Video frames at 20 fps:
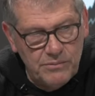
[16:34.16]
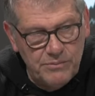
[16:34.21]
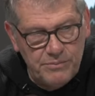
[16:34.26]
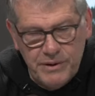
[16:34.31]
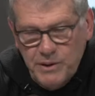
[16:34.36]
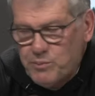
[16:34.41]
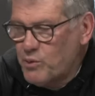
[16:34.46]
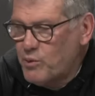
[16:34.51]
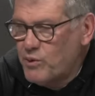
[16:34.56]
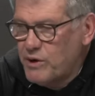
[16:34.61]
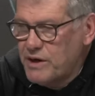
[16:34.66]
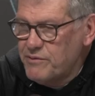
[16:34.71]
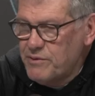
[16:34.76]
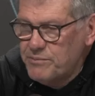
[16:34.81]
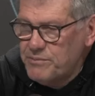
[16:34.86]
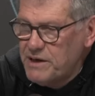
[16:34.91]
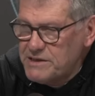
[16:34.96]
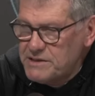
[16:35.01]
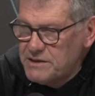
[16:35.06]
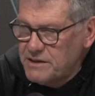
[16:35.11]
people weren't
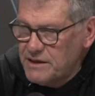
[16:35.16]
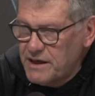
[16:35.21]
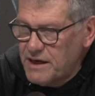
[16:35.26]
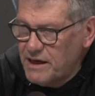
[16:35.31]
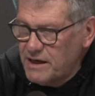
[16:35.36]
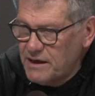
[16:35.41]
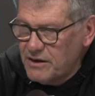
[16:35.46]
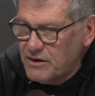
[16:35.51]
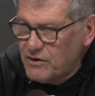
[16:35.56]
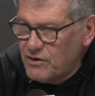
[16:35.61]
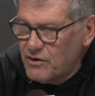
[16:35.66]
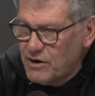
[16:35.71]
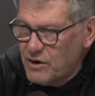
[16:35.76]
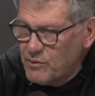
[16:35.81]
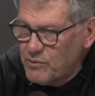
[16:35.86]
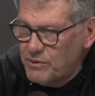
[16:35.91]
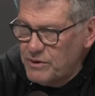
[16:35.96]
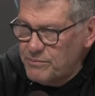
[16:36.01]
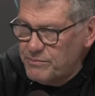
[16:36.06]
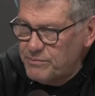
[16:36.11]
even mentioning Caitlin
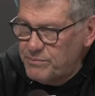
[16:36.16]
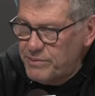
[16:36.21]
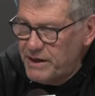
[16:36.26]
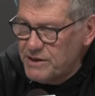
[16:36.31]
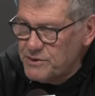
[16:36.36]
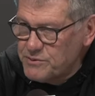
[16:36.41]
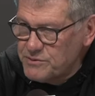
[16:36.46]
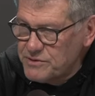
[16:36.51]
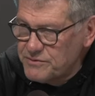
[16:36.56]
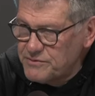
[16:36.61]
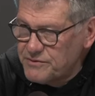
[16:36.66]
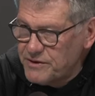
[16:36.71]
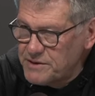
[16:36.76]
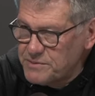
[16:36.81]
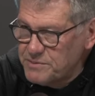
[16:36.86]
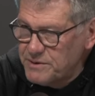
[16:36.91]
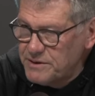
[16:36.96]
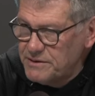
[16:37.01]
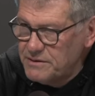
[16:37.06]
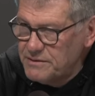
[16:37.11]
Clark when Paige was a
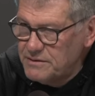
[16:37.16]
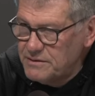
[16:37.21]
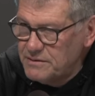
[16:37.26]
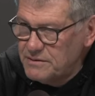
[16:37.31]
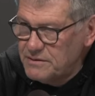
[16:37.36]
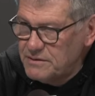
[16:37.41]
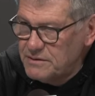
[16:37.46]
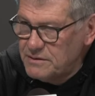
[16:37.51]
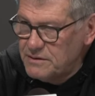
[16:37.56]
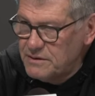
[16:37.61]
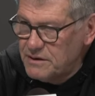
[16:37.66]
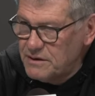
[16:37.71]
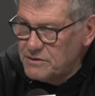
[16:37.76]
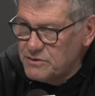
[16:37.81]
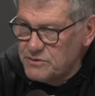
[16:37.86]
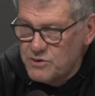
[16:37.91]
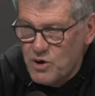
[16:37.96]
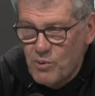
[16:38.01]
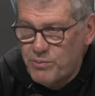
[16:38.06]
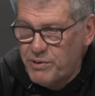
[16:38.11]
freshman. It
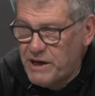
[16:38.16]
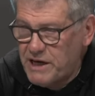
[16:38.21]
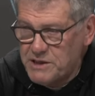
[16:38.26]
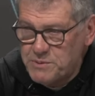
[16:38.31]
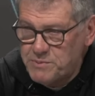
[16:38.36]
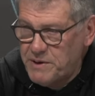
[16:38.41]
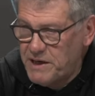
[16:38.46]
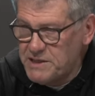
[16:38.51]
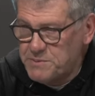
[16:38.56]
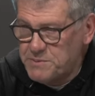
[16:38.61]
was all Paige.